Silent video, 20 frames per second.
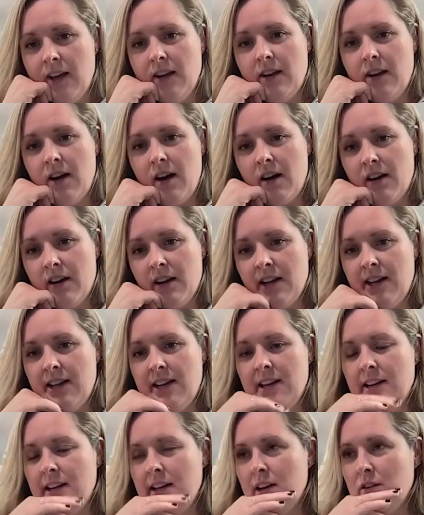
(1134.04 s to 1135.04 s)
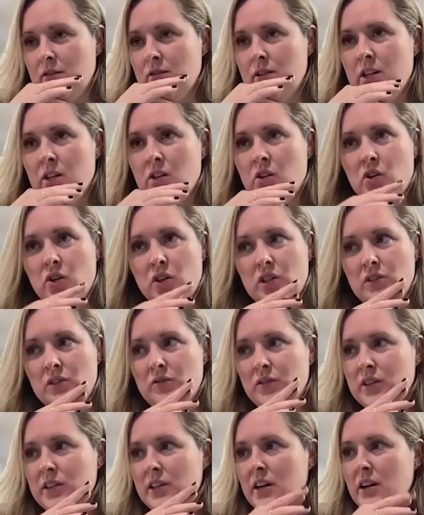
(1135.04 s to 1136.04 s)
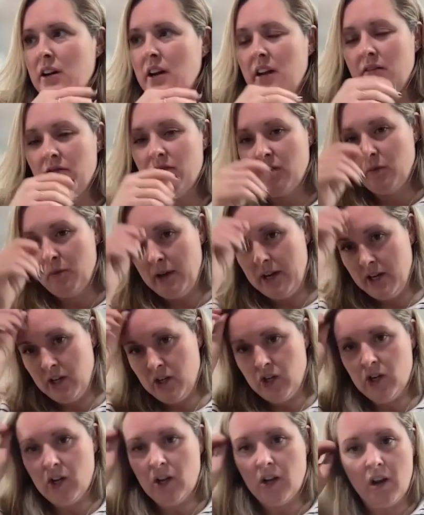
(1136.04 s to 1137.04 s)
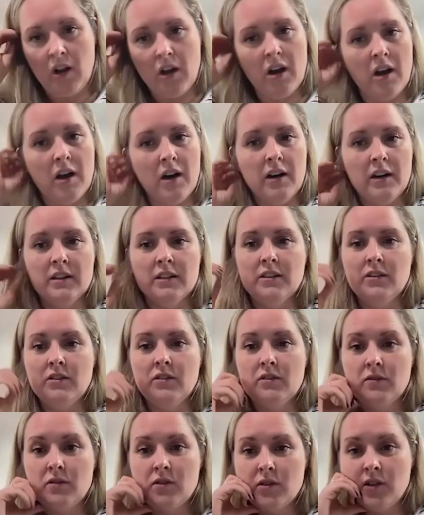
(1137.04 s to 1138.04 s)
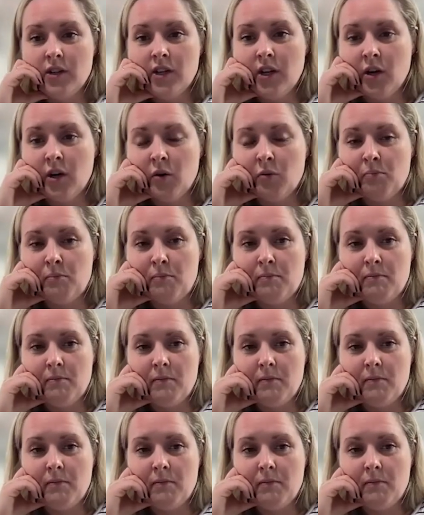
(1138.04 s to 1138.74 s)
Not only just for their information on,